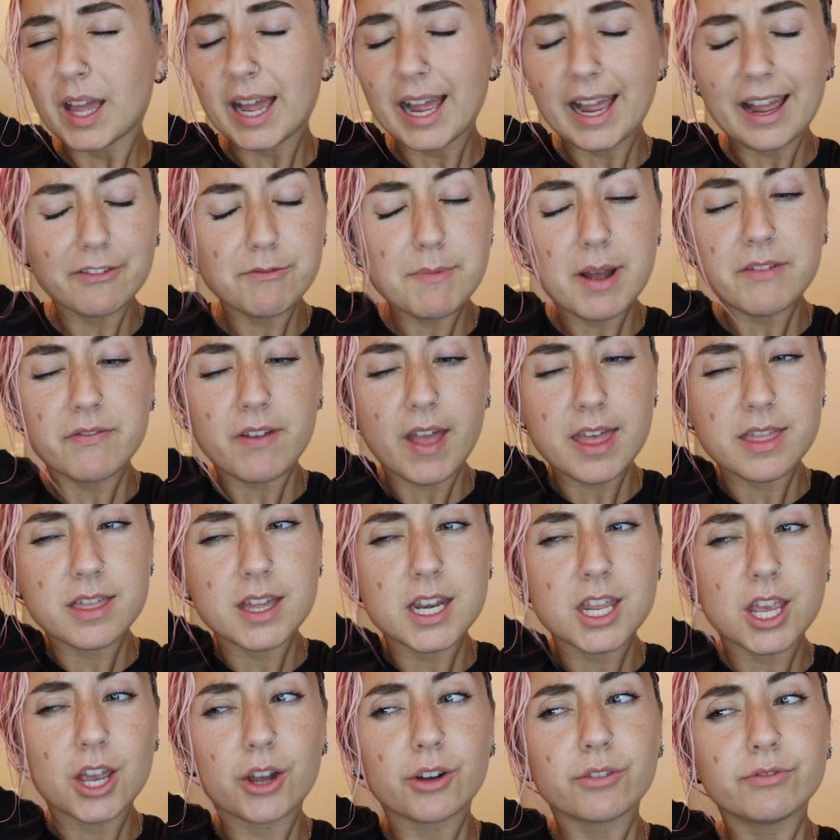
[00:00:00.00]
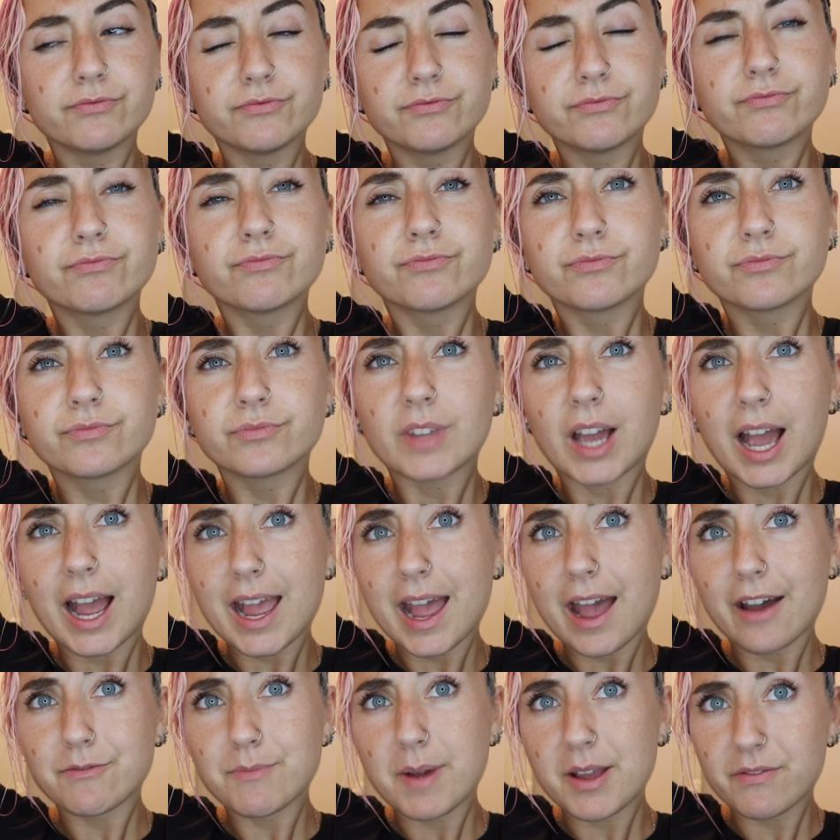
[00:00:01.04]
I have my faith in you. I
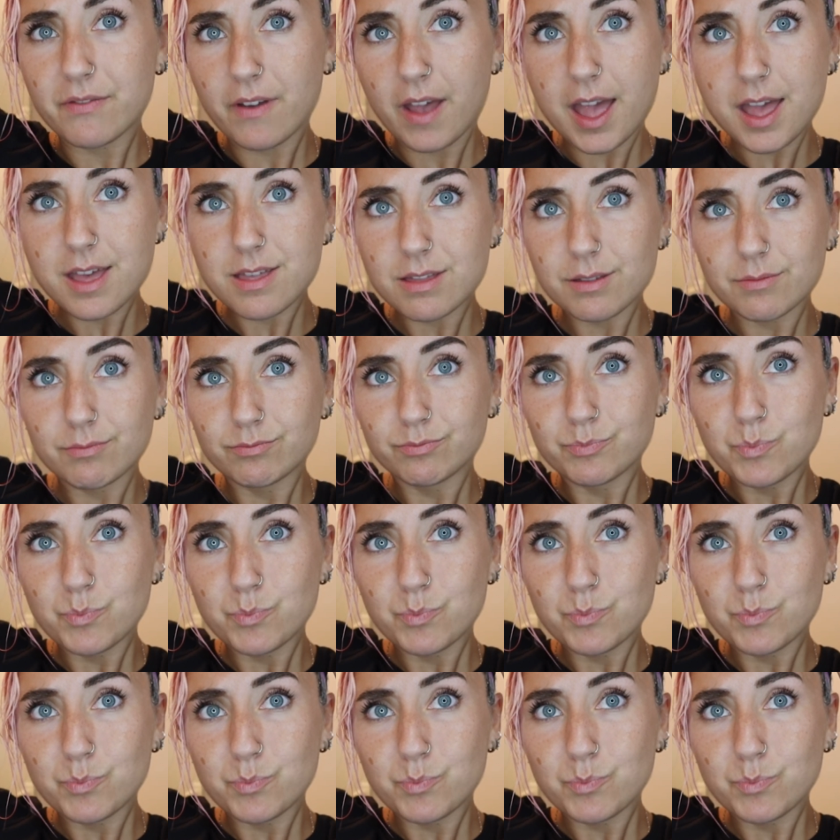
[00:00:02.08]
have my faith.